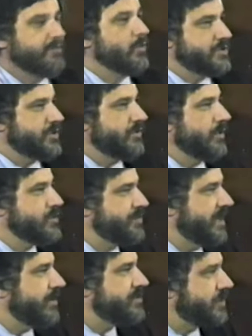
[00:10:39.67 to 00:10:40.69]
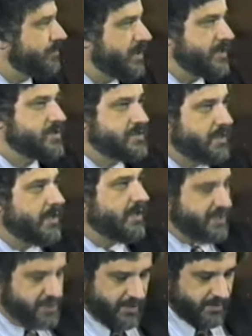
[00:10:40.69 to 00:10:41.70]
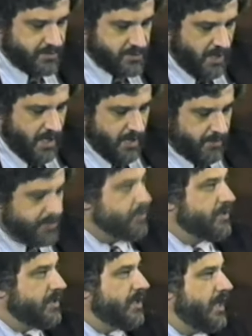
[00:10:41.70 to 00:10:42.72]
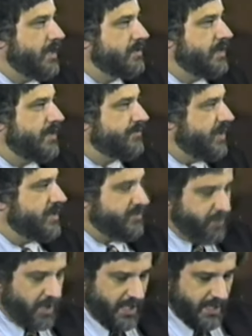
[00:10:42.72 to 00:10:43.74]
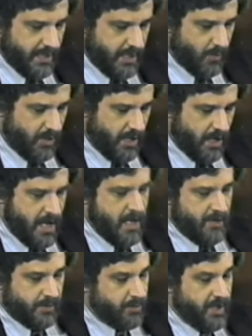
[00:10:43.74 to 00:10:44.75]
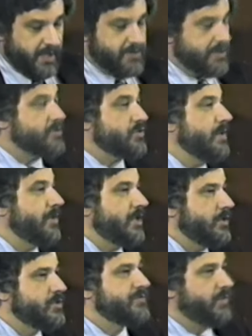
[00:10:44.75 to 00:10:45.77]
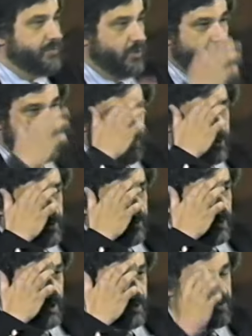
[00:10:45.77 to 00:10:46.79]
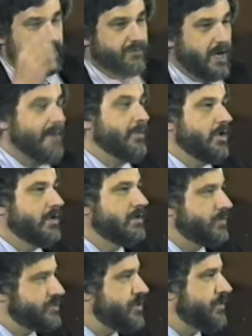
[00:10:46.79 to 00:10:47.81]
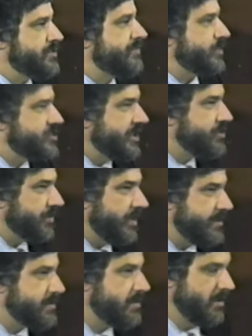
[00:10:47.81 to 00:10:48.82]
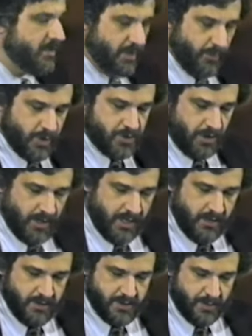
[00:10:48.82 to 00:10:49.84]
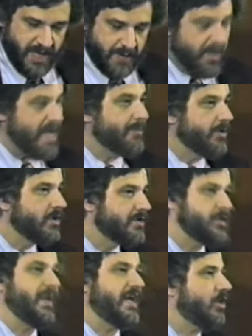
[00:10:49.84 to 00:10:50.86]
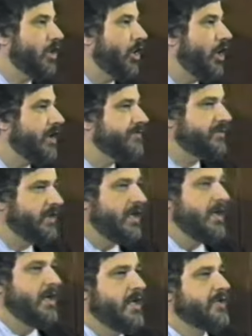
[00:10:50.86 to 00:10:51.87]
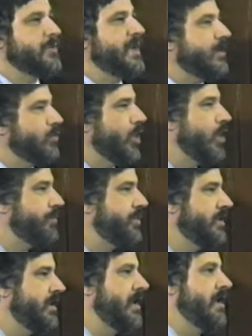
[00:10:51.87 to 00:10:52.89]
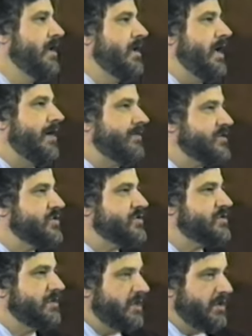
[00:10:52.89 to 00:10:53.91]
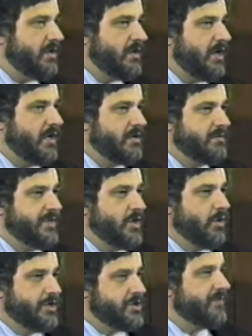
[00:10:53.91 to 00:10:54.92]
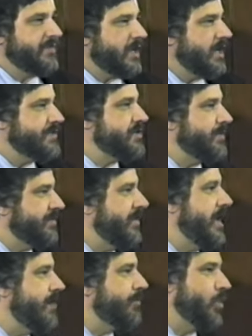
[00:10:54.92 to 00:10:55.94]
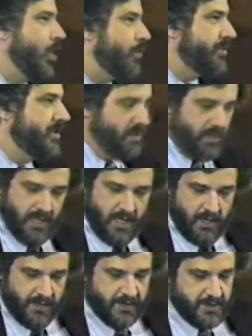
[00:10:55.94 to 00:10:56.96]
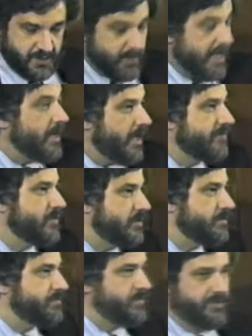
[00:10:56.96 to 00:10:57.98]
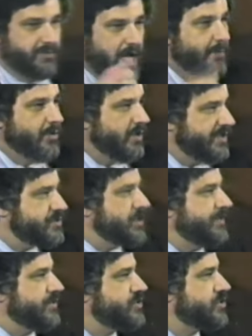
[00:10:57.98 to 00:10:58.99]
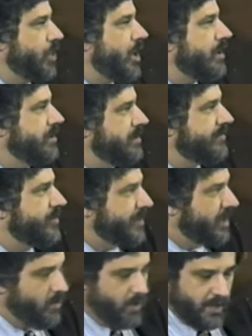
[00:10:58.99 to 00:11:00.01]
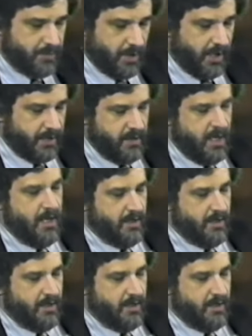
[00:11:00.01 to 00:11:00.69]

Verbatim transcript: Of course, it grows better some places than it does others, but you can get an effective plant anywhere. The plant is extremely useful for all sorts of things. The fiber was used for centuries commercially to make paper, to make cloth, to make rope, and this is the, uh, the origin of the concept of hemp rope this is made out of the, the fiber inside the stalk of the marijuana plant.